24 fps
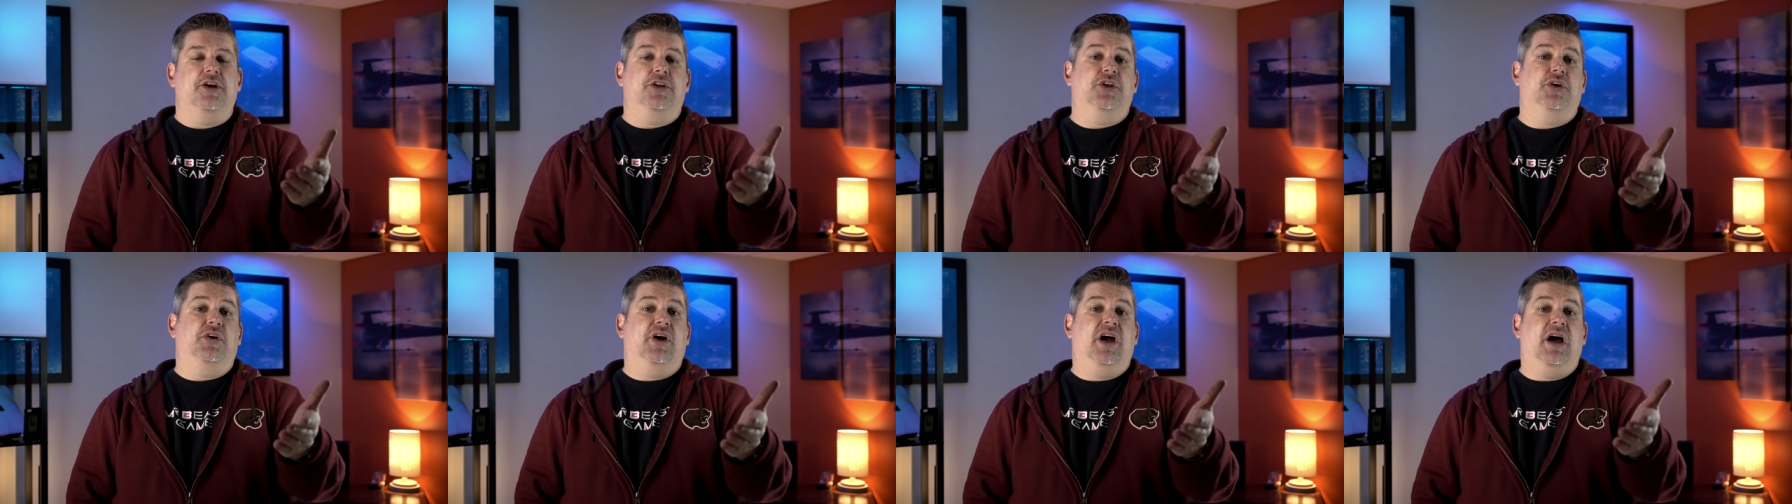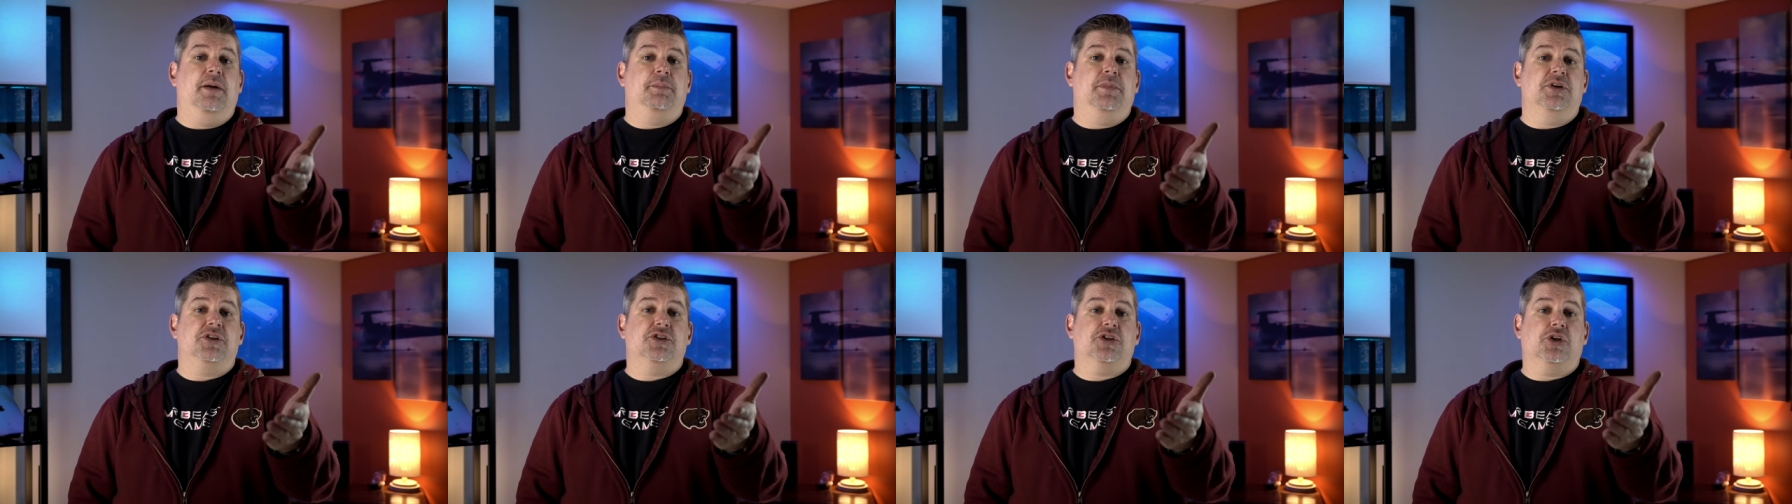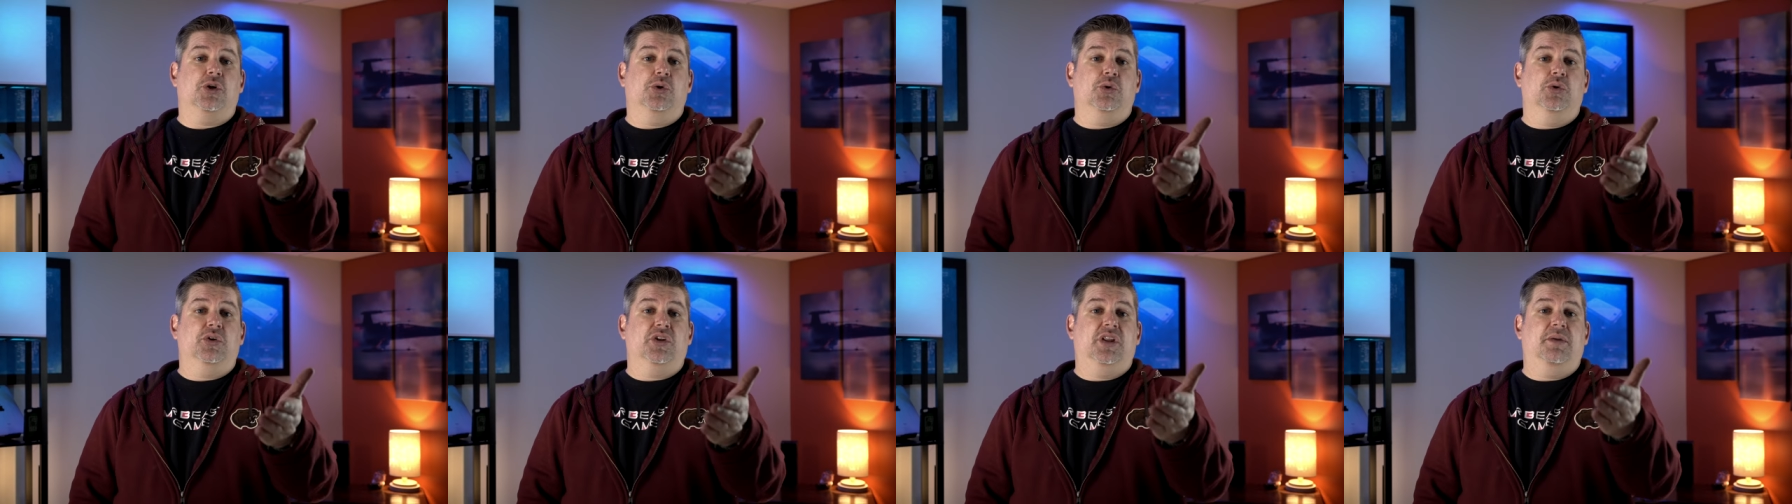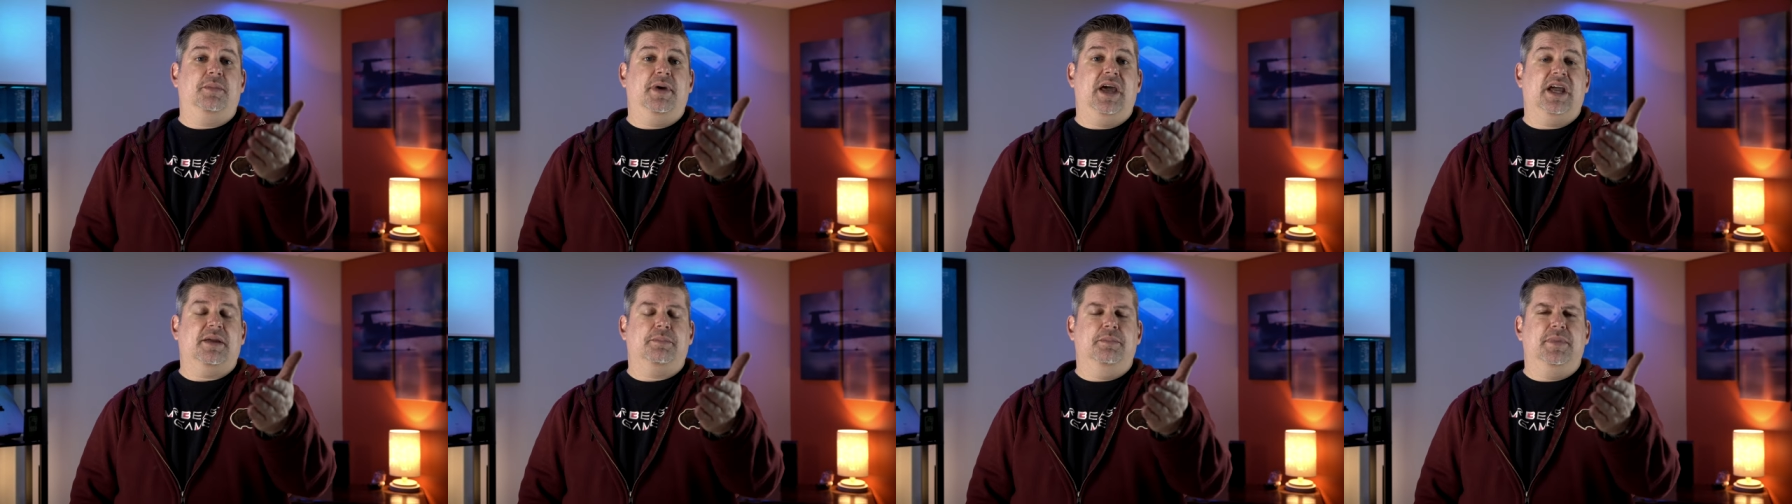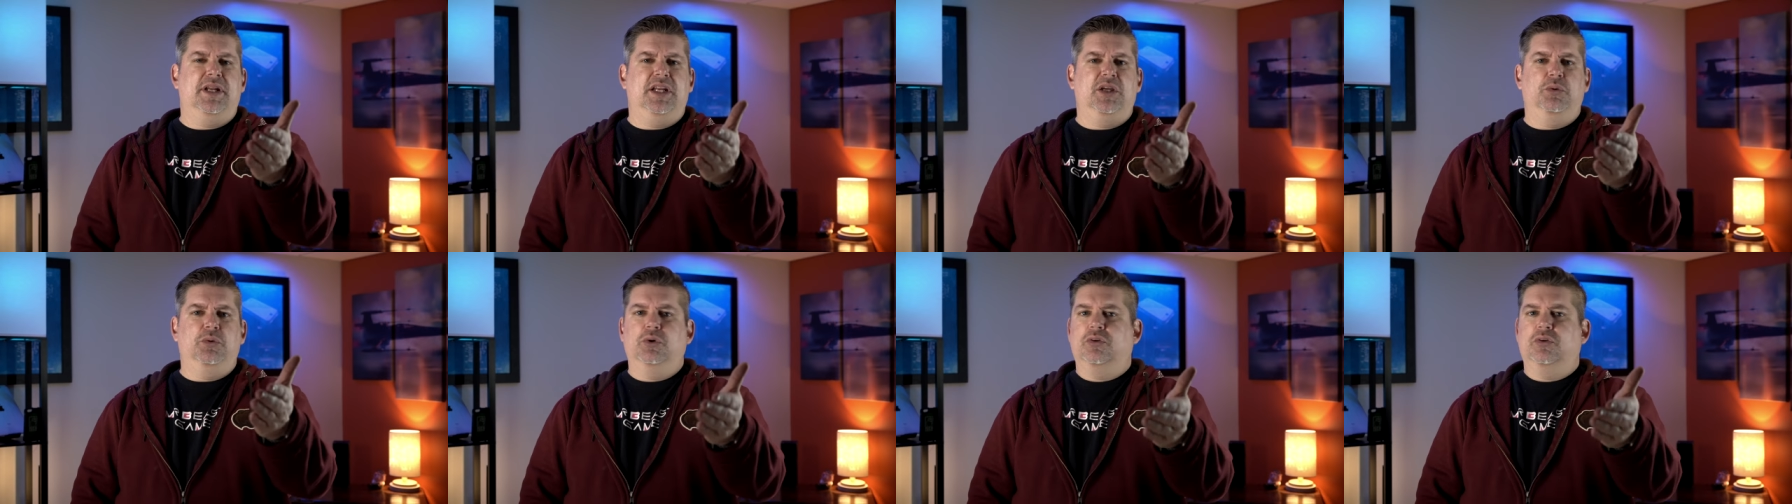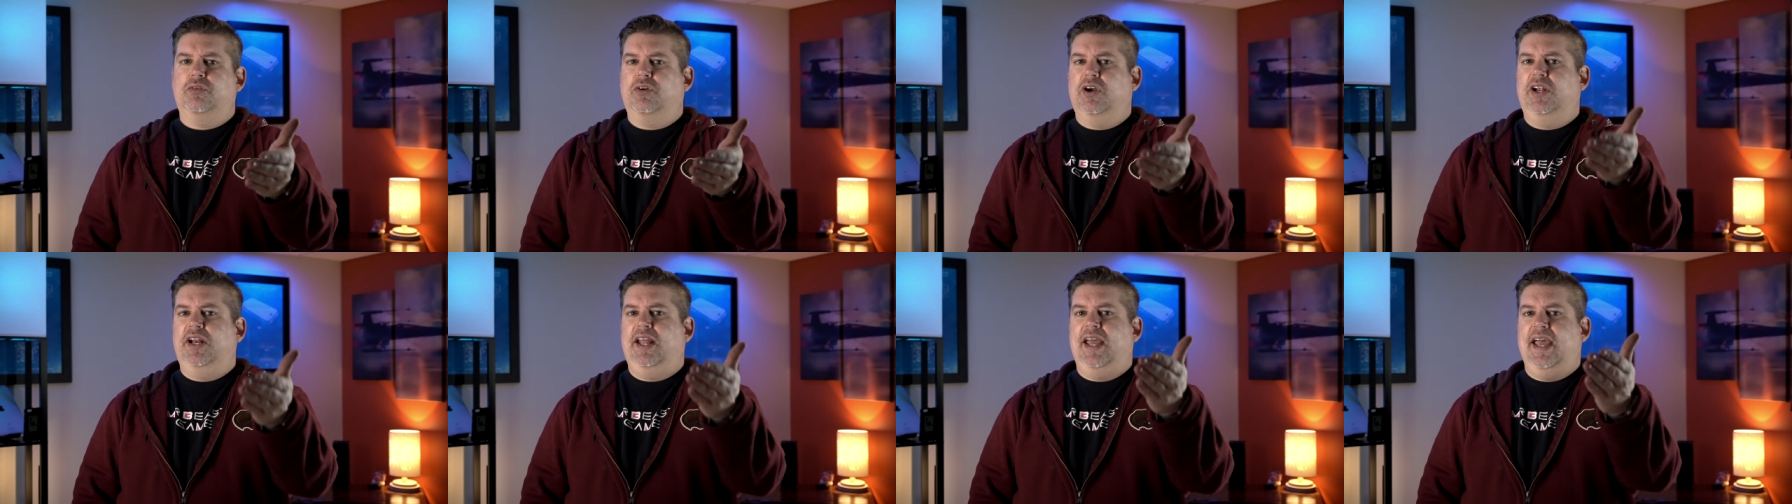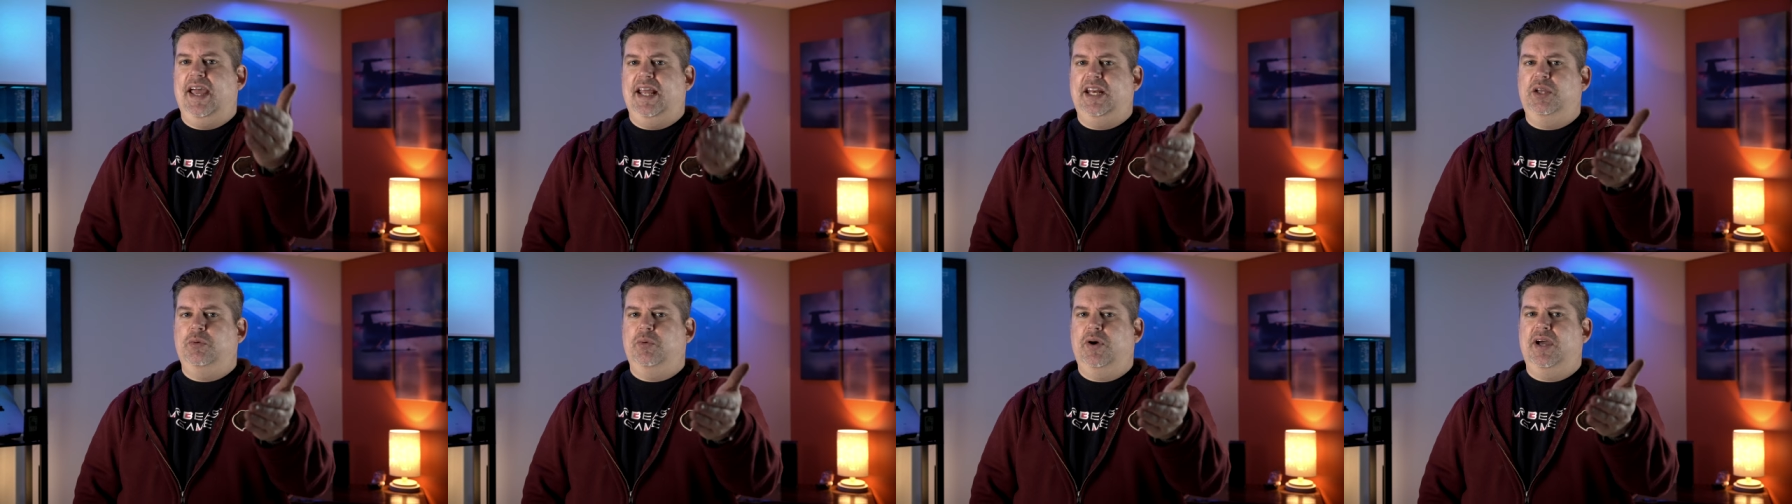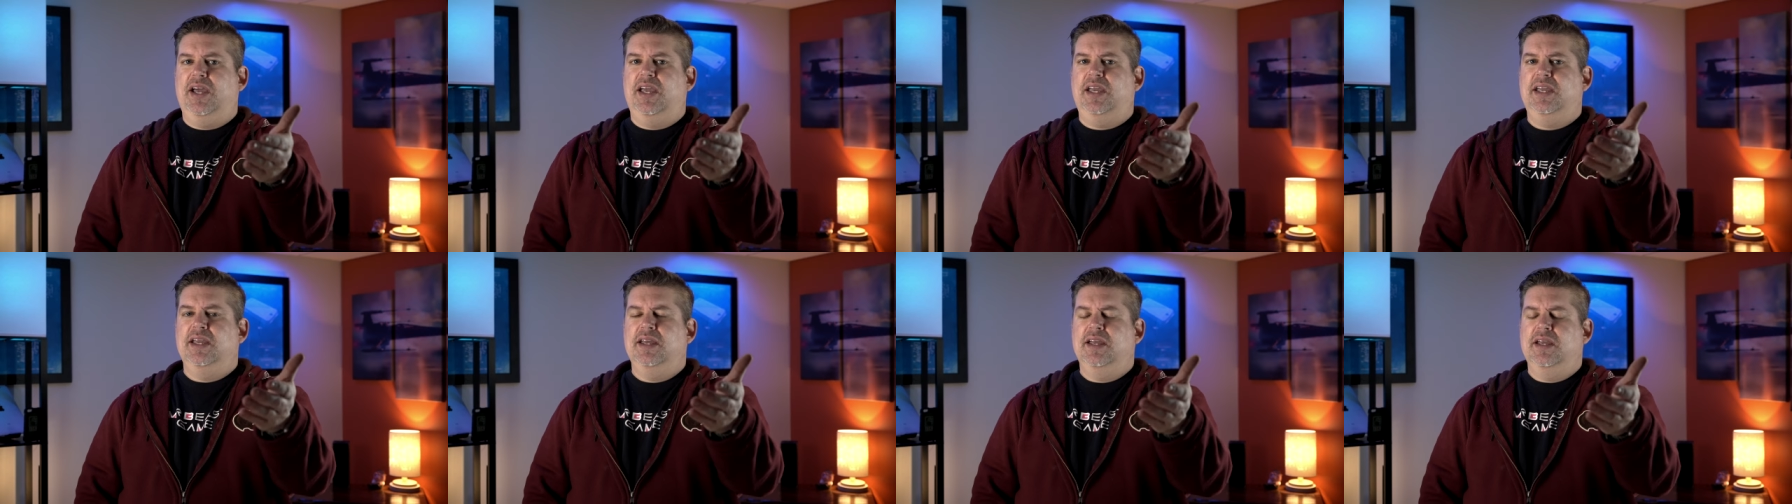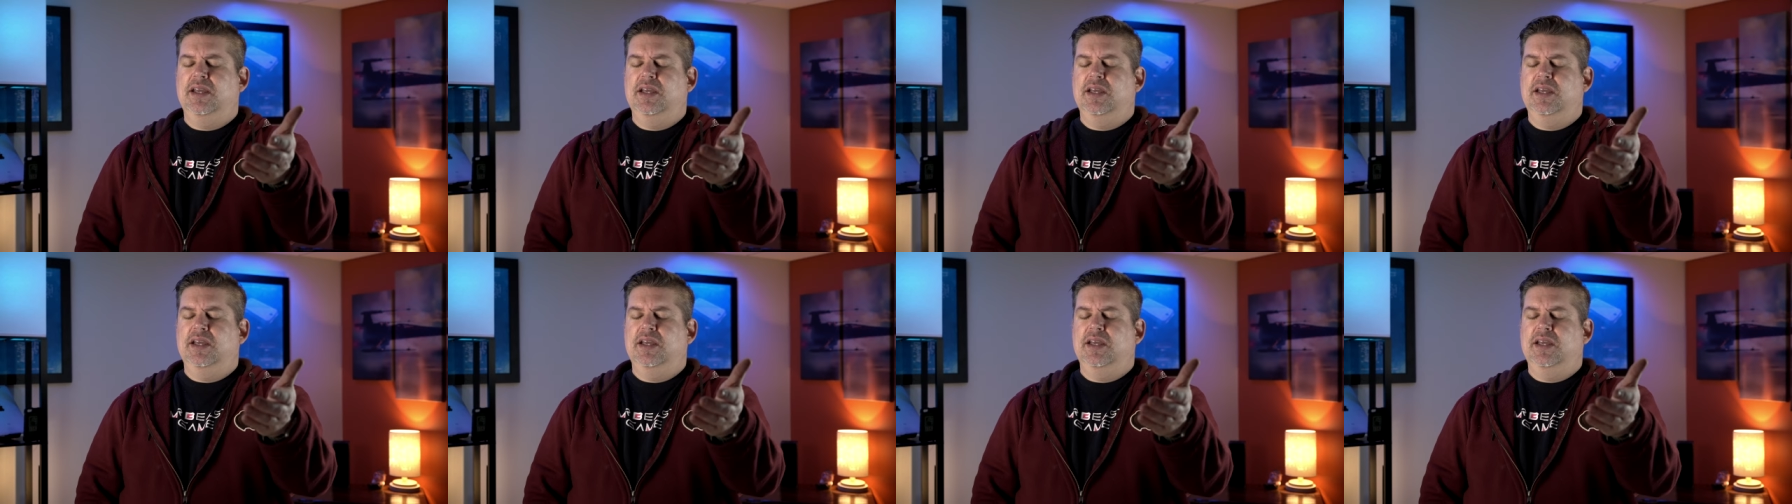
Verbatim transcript: don't know how much cooler the Mac Mini would run anyway,